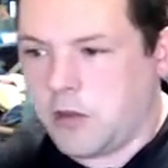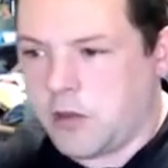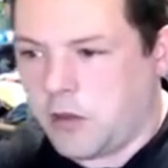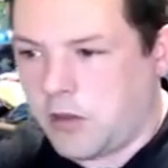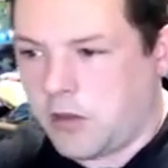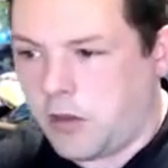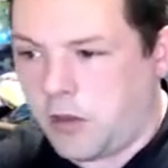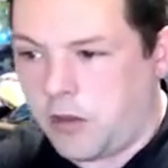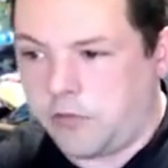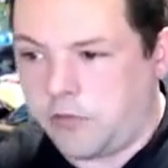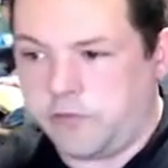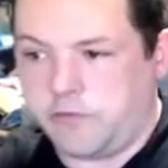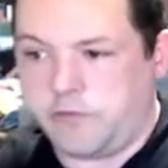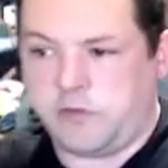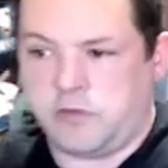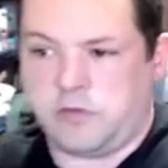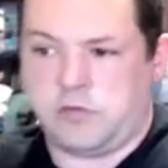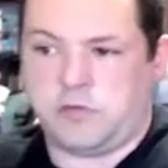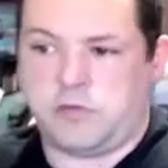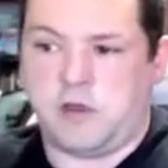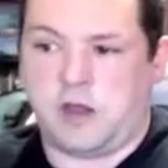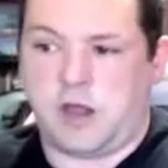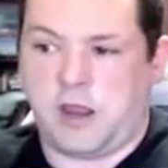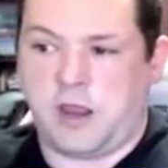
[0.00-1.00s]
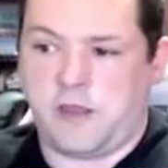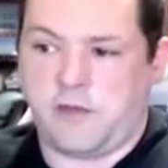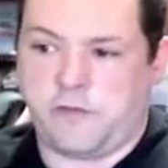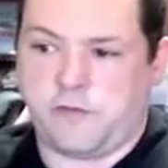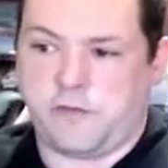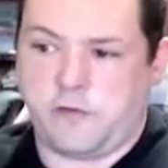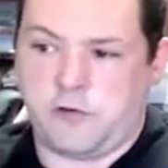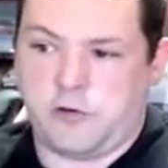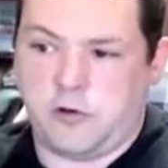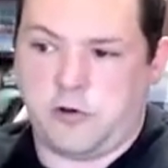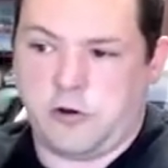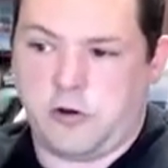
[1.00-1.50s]
Did I answer
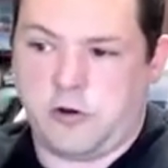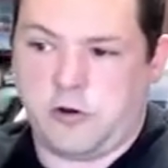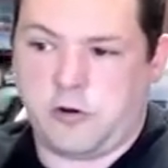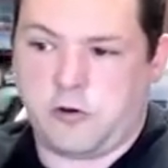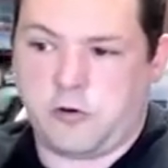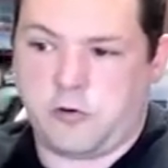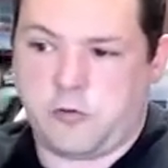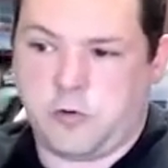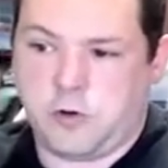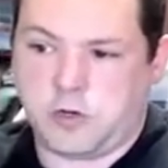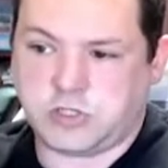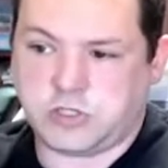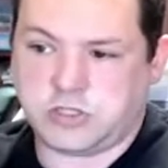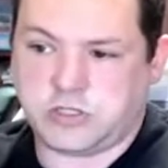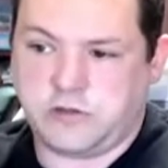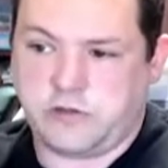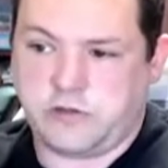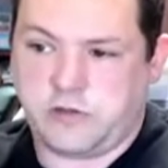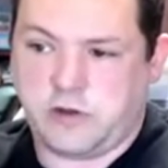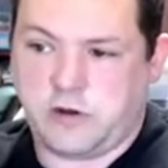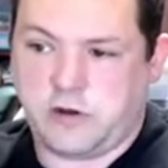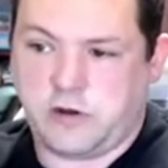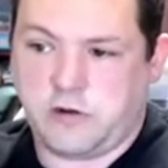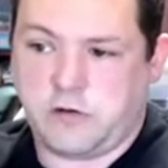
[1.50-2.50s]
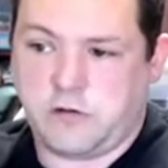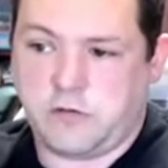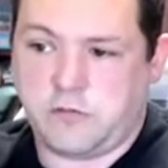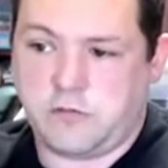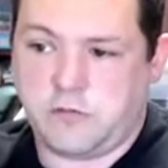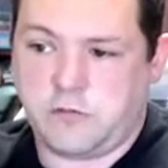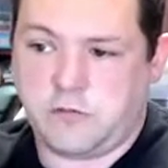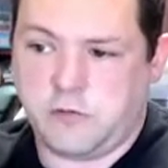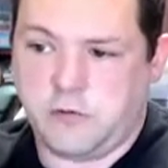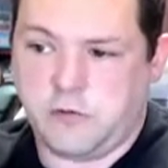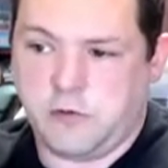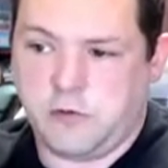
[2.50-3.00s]
your question there
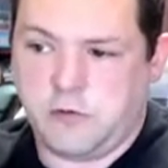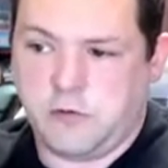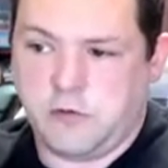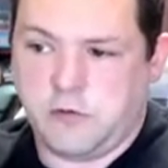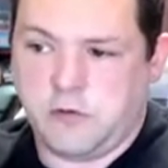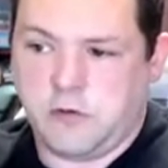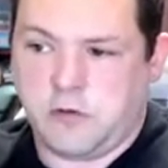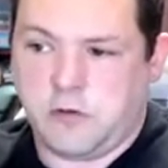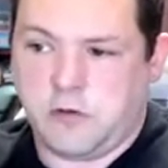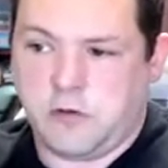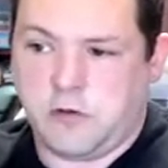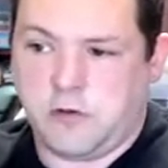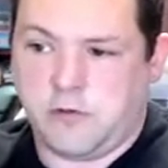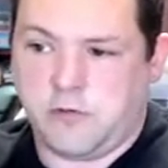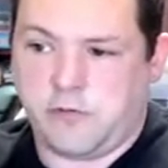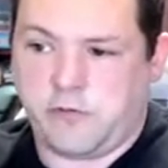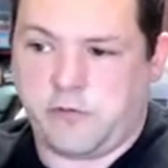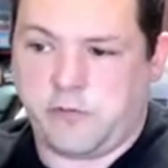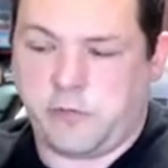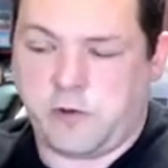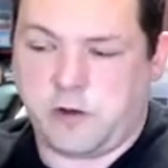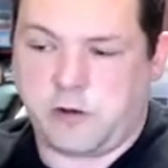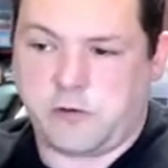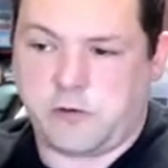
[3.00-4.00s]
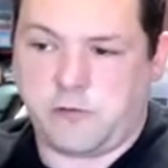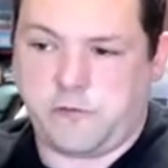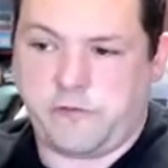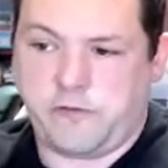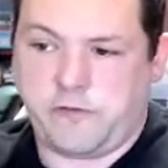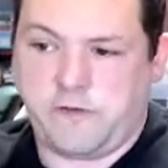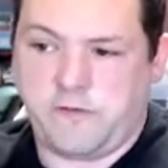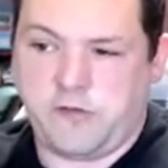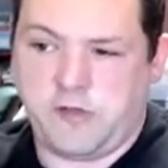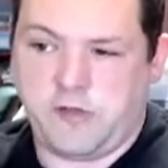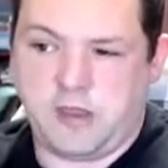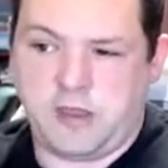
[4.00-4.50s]
on Spinnaker
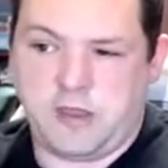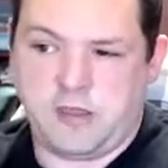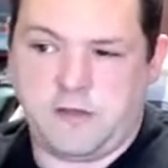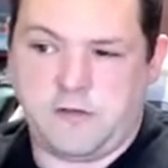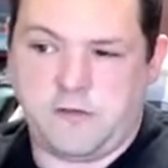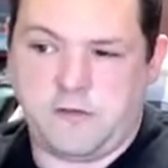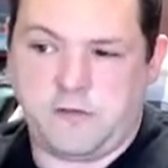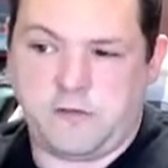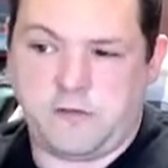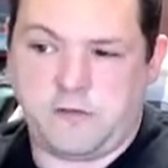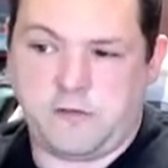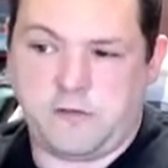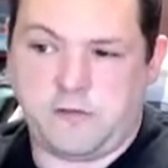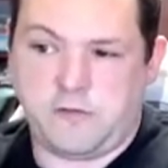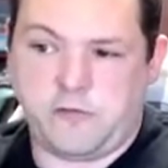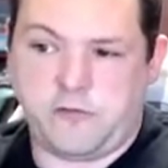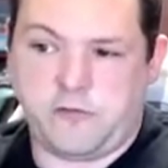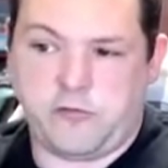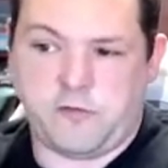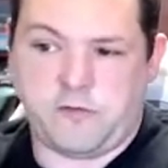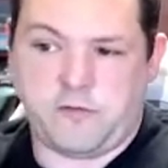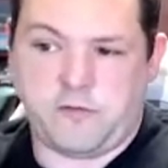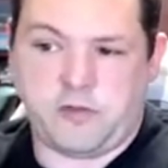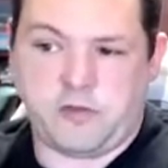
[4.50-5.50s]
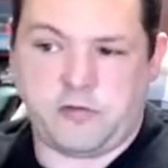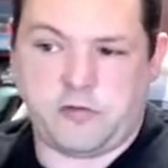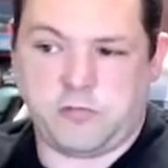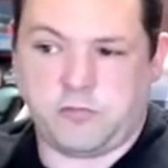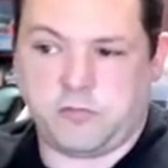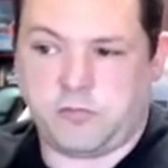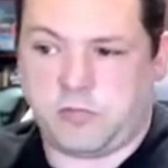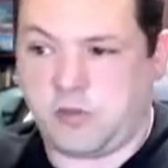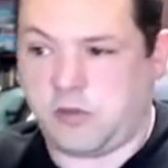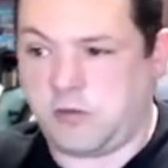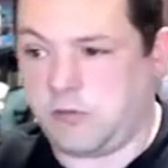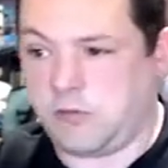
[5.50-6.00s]
CVEs? Did you have
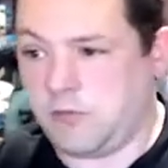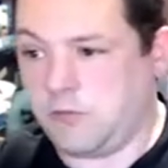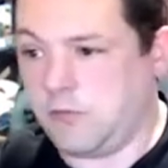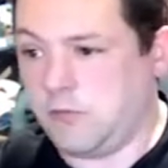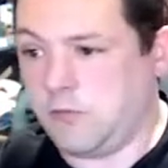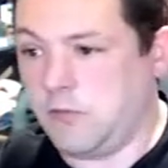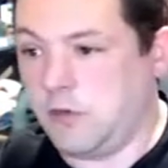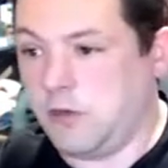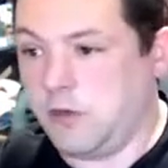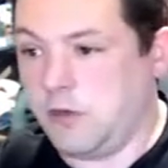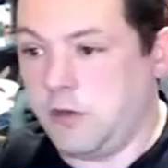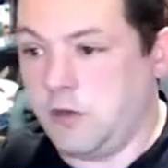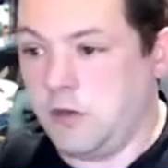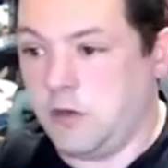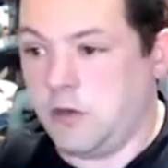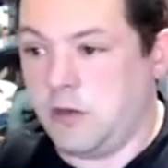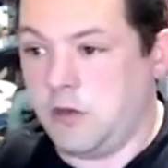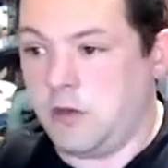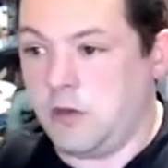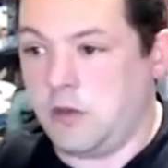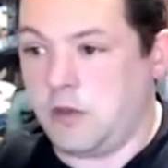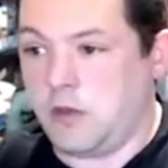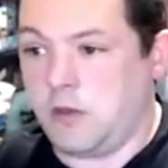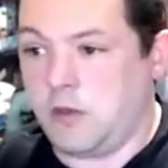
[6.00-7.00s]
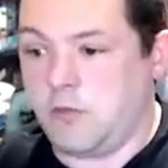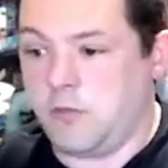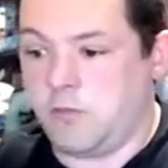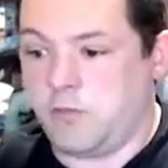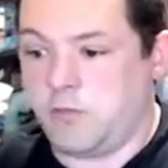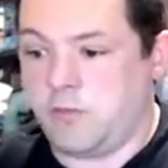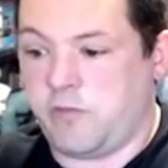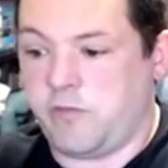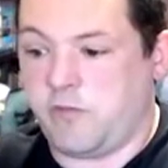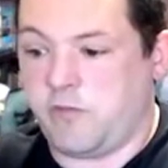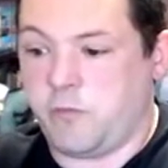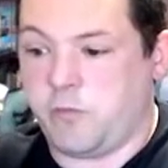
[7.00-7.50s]
anything
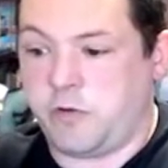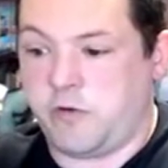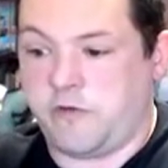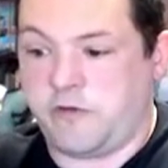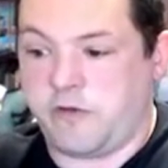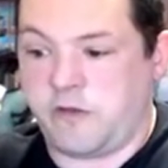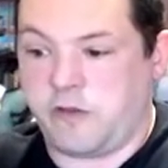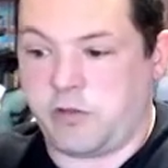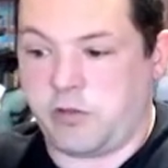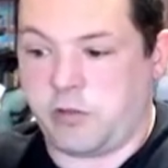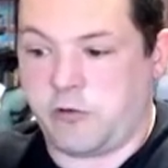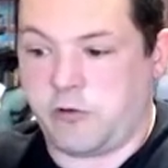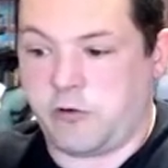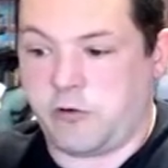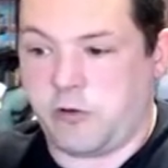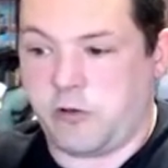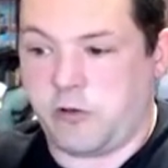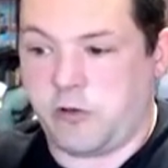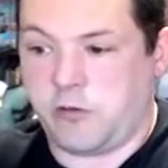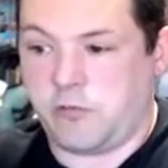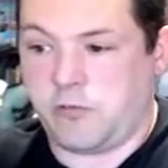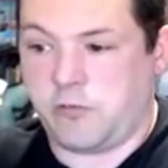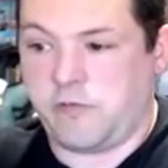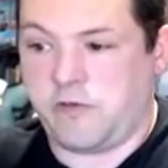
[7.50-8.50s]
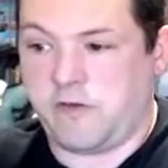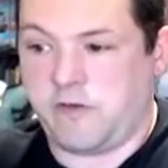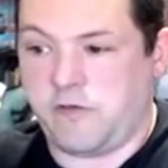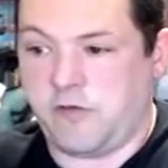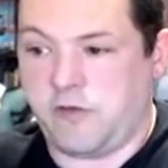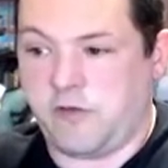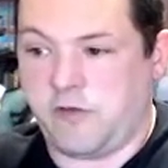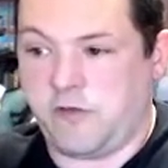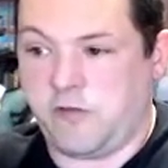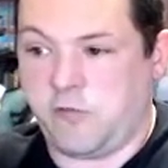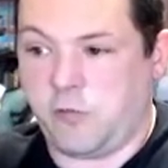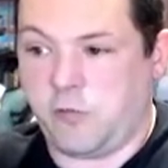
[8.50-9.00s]
particular on
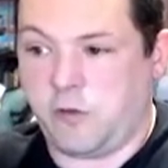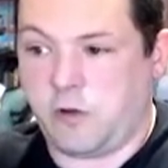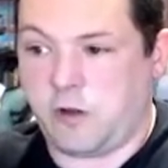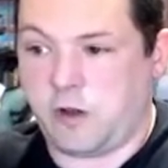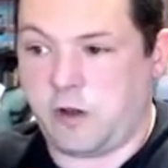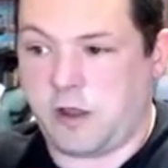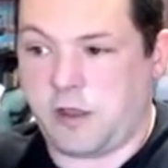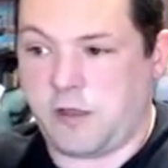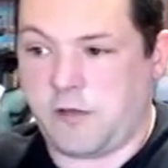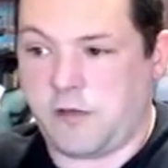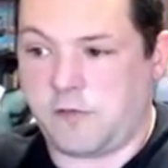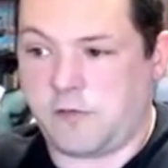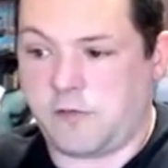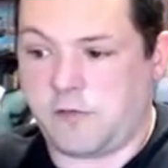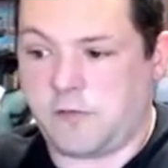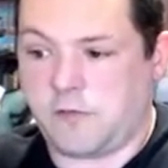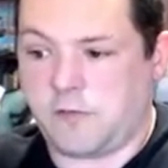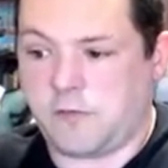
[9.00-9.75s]
CVEs you wanted to ask?